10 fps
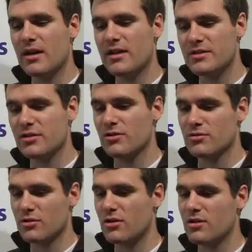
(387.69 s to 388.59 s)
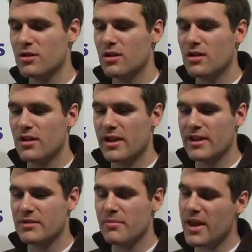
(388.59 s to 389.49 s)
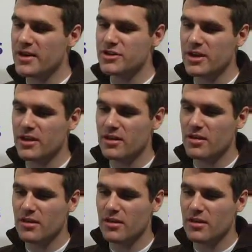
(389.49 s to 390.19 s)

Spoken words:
integral role in managing